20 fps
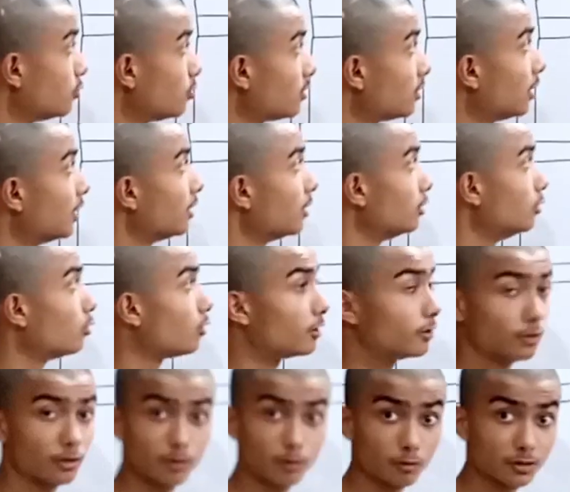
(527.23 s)
You
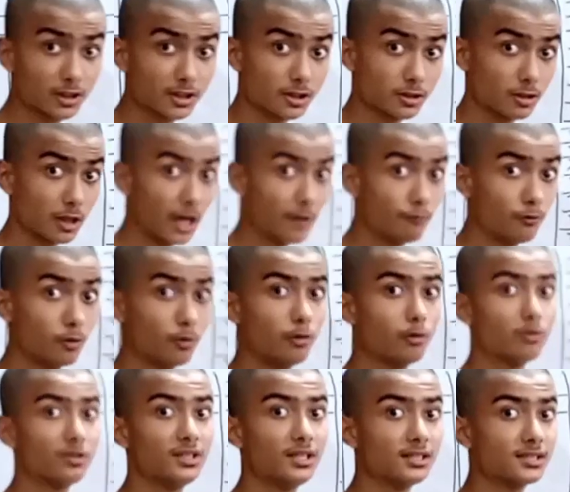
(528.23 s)
just have to
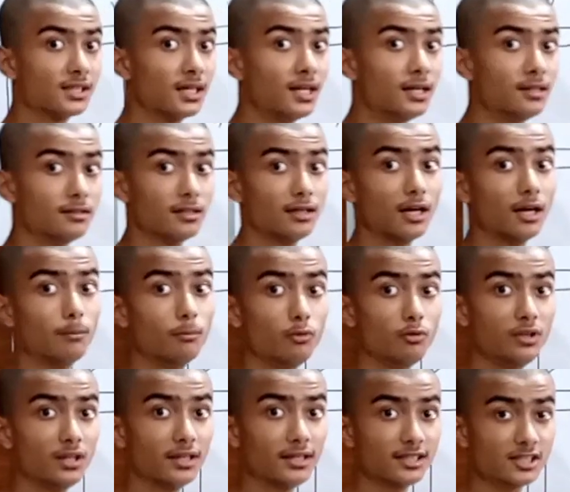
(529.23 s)
know this, that
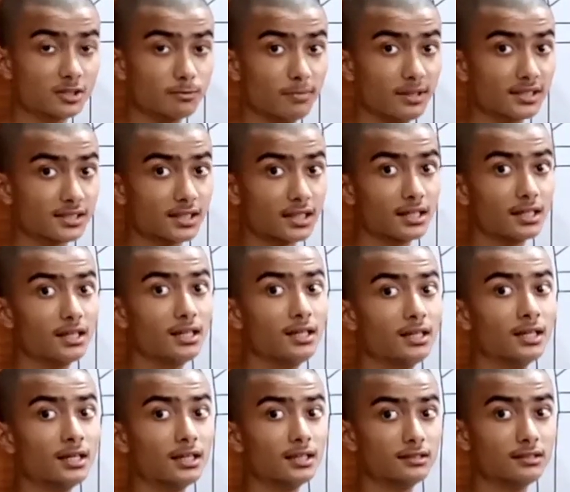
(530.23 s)
ammonia is
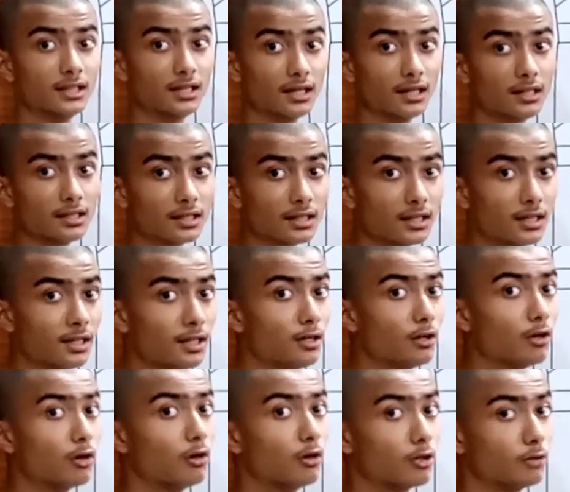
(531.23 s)
basically the
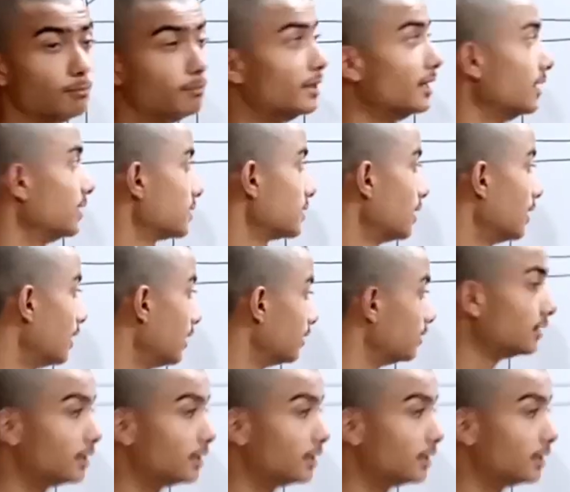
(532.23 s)
alkali or base.